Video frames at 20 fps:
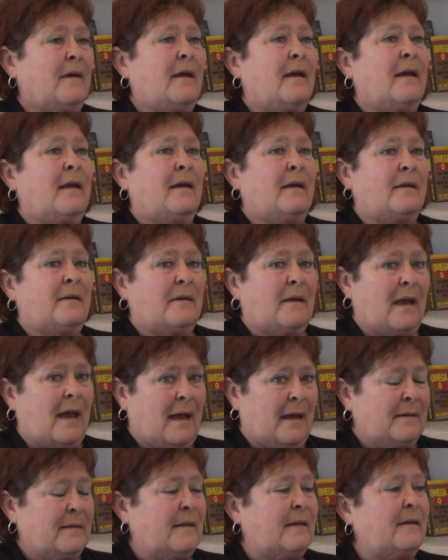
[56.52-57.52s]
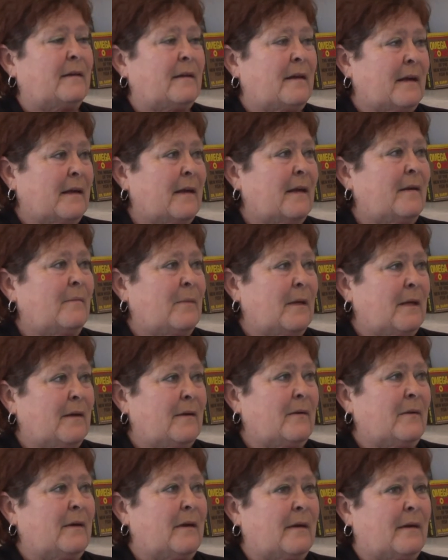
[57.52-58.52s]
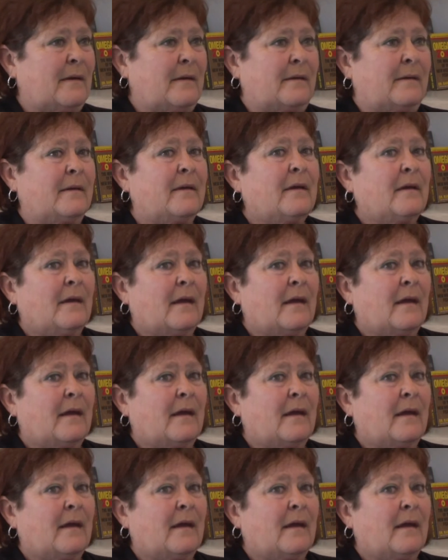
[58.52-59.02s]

And I did. I came here and